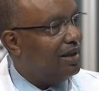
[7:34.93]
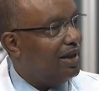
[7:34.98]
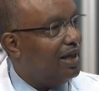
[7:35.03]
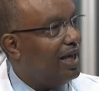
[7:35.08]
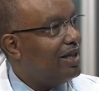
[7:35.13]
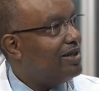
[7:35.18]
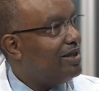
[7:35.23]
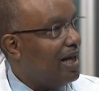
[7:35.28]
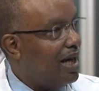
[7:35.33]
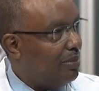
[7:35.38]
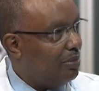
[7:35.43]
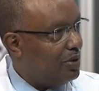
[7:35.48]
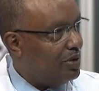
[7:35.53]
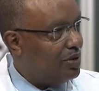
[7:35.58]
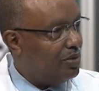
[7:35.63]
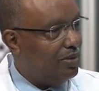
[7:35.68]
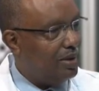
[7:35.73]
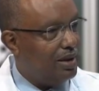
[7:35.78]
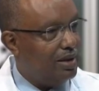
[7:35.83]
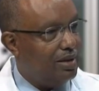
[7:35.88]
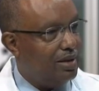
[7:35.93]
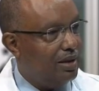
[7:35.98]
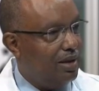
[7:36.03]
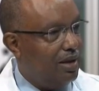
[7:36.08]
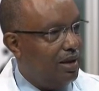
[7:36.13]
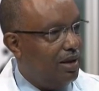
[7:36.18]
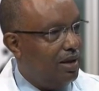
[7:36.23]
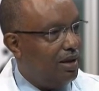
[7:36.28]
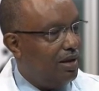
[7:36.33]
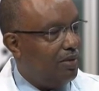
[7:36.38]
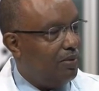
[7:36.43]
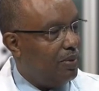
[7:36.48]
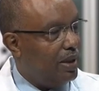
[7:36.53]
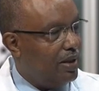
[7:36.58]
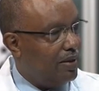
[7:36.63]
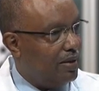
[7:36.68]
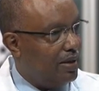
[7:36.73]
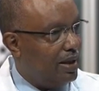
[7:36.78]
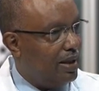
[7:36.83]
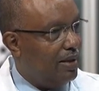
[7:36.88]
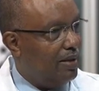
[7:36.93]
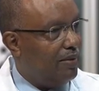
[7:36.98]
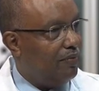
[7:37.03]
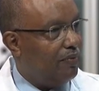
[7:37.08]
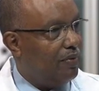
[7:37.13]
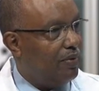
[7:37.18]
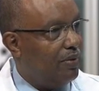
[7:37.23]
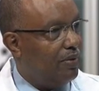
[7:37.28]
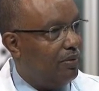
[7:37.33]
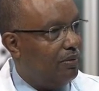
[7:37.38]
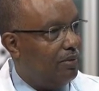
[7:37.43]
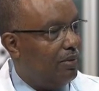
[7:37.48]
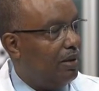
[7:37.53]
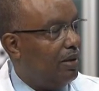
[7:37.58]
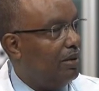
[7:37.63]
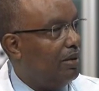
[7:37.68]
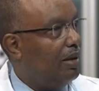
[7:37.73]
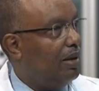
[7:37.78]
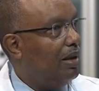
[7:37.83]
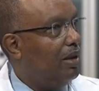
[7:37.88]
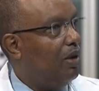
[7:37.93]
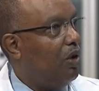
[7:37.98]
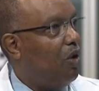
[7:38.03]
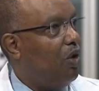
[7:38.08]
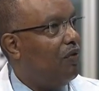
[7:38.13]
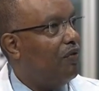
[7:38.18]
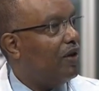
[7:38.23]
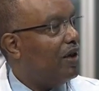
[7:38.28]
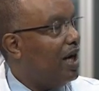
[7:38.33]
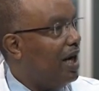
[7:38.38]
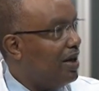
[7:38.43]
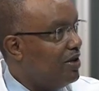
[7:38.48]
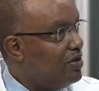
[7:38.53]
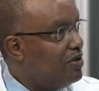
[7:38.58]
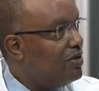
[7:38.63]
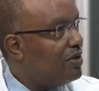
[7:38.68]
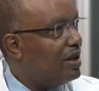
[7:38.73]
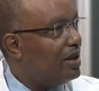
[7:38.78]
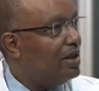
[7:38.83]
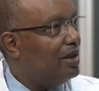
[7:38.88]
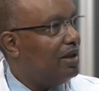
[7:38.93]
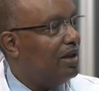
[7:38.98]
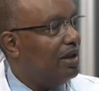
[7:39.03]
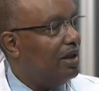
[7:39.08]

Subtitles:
establishment with over 100